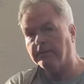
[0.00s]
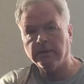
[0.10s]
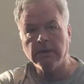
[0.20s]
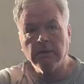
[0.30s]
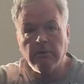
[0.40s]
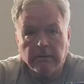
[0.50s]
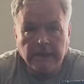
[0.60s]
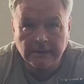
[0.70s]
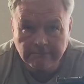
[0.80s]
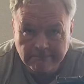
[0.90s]
there you have it.
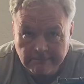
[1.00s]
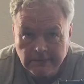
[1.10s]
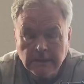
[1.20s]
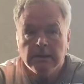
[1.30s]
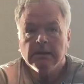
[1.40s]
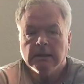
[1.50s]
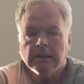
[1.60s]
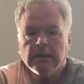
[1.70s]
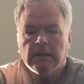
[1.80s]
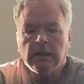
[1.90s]

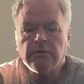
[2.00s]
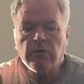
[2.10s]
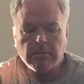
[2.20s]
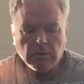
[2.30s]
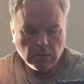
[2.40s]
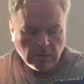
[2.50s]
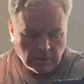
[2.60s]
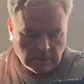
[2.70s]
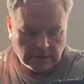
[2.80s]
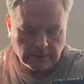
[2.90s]
That's Robert
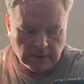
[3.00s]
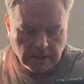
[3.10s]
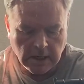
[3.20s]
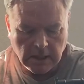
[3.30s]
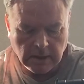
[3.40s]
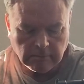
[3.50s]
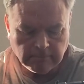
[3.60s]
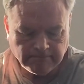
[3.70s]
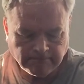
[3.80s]
Ward, an